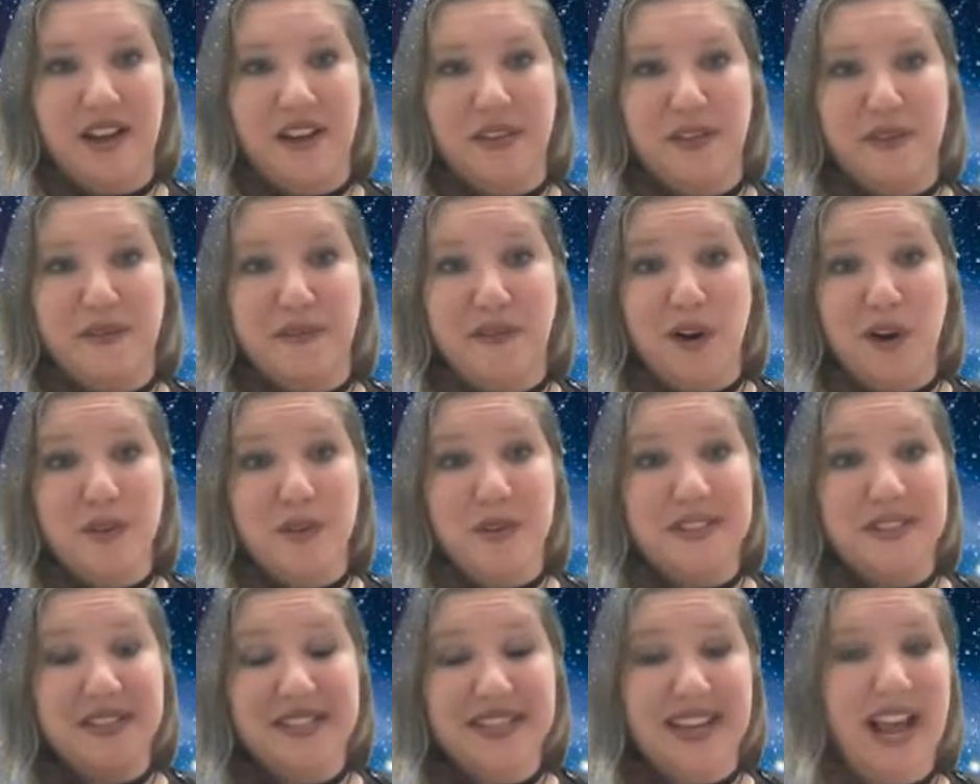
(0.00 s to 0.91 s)
the
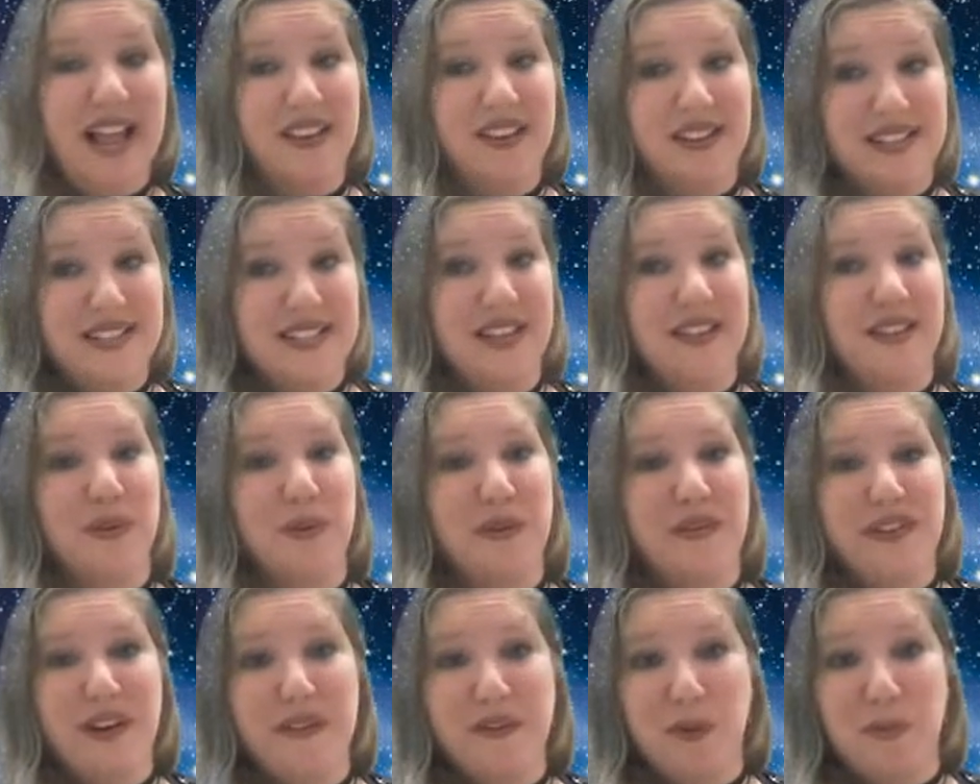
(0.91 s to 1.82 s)
farthest galaxy that
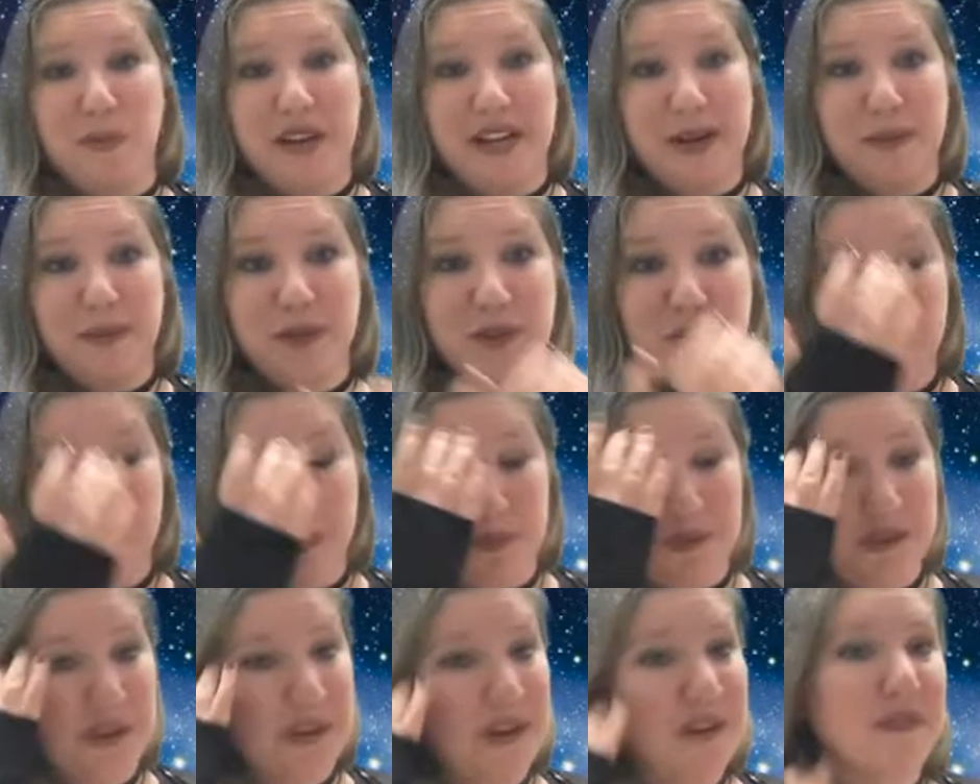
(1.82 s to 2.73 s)
we've ever been able to
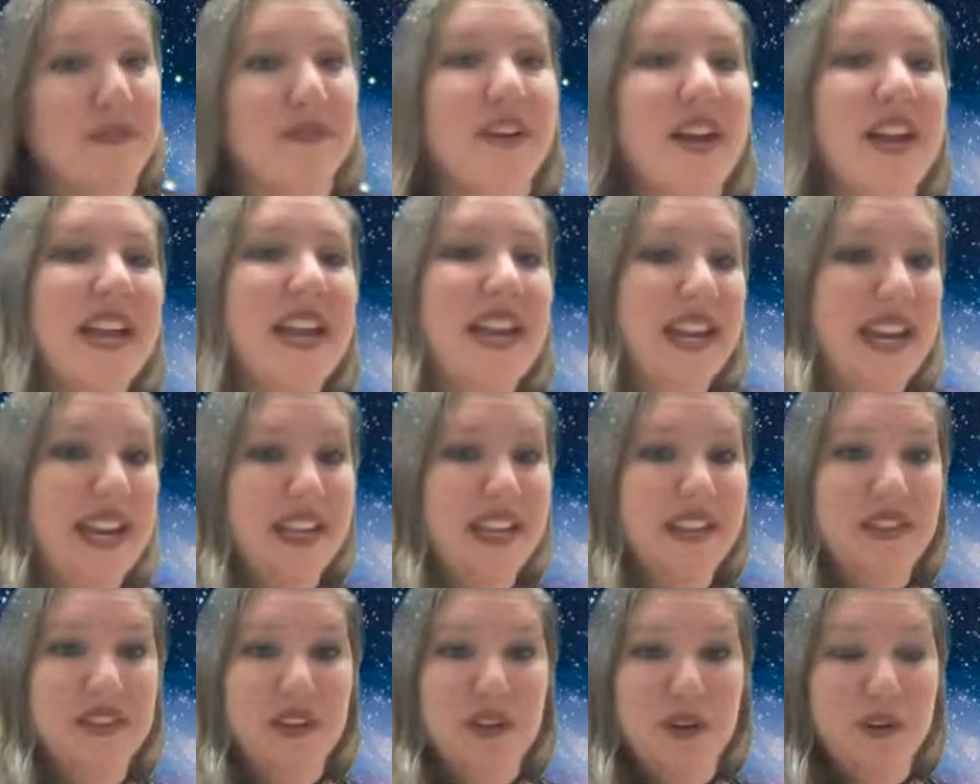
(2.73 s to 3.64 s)
observe
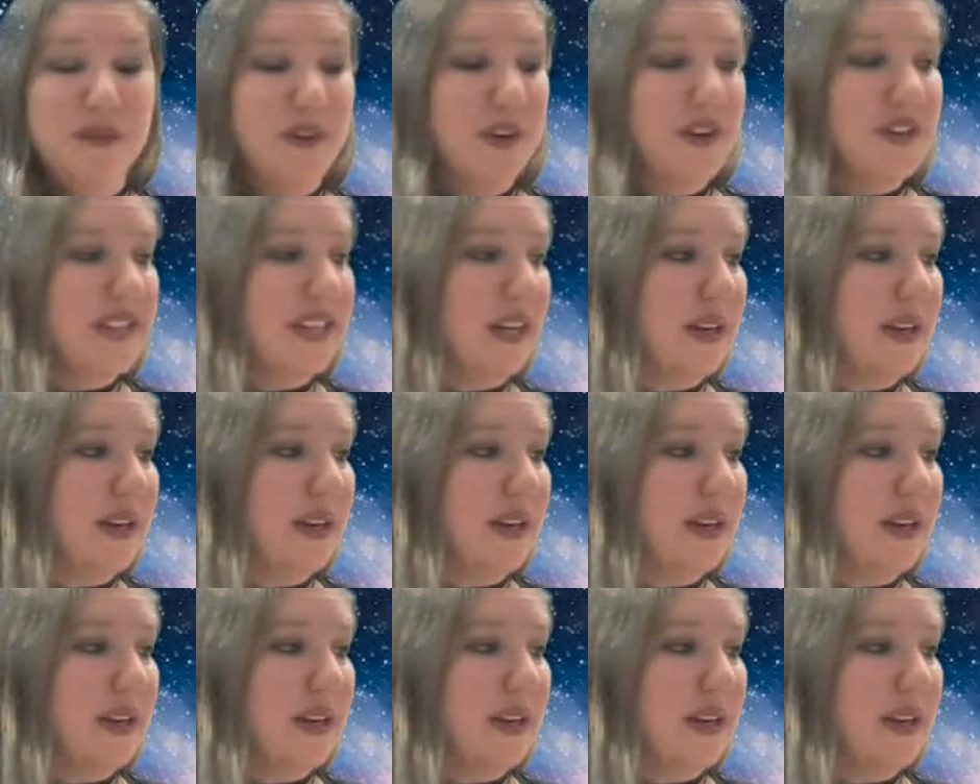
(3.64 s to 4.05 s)
in the universe.